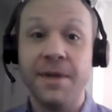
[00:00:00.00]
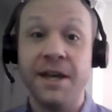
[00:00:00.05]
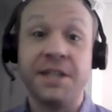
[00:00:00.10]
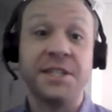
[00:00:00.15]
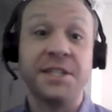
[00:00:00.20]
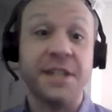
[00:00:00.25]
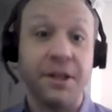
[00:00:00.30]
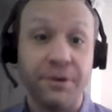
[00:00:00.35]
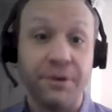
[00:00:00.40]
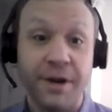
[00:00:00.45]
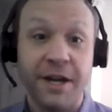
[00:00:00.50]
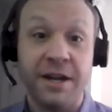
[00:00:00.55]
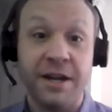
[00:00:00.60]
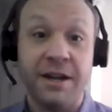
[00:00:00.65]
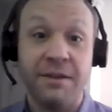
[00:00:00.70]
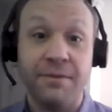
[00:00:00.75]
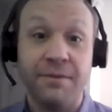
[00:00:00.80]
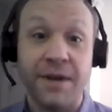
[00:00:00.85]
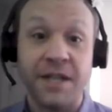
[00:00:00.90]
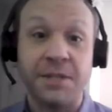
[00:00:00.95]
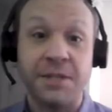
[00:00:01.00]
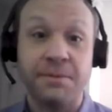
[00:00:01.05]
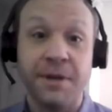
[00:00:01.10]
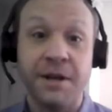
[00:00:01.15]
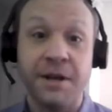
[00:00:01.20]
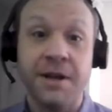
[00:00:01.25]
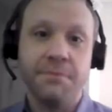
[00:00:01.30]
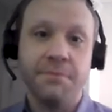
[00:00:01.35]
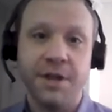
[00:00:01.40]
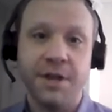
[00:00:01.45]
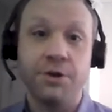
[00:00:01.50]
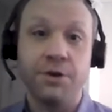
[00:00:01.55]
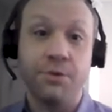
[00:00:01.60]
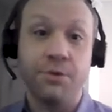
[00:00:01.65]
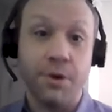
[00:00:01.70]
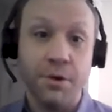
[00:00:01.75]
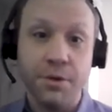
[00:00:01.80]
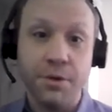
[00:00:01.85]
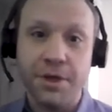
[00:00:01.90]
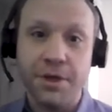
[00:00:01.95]
accelerated investment, you know,
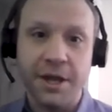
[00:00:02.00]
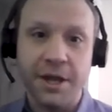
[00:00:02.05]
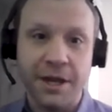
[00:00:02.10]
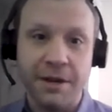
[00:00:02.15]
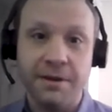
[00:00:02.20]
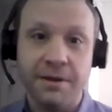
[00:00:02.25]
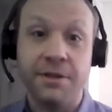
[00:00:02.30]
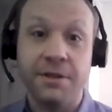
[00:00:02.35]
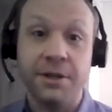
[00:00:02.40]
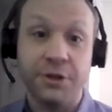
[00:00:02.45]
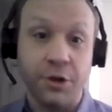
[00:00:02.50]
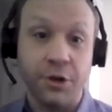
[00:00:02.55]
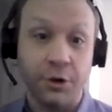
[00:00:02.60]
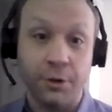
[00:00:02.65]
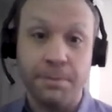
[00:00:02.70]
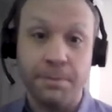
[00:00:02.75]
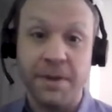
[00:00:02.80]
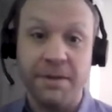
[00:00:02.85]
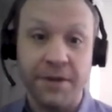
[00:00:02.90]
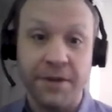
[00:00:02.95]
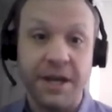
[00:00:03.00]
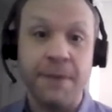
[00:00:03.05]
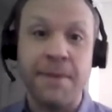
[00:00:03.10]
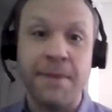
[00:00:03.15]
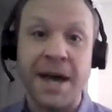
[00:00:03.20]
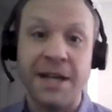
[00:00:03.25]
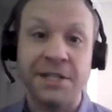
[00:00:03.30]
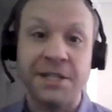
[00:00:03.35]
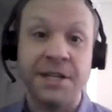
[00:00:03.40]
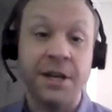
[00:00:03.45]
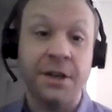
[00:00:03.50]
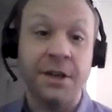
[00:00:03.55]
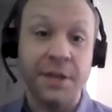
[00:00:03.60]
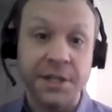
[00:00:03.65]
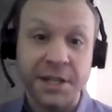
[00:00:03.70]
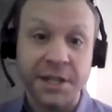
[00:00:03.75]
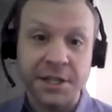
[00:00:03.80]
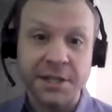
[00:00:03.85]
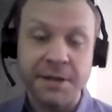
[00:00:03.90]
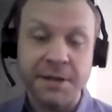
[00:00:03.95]
growth in the total PV capacity on the
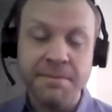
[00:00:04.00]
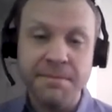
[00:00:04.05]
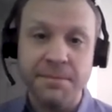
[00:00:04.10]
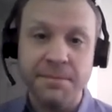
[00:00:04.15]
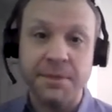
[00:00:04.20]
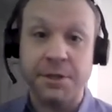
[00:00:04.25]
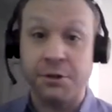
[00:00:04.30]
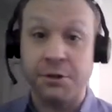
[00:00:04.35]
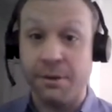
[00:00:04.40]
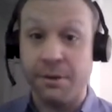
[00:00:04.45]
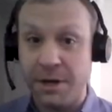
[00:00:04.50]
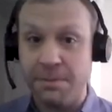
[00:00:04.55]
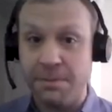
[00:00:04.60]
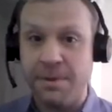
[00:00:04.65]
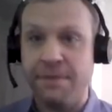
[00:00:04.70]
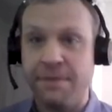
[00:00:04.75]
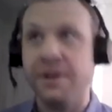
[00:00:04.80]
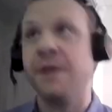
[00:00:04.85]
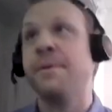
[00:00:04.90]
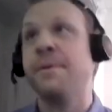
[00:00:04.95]
system, distributed PV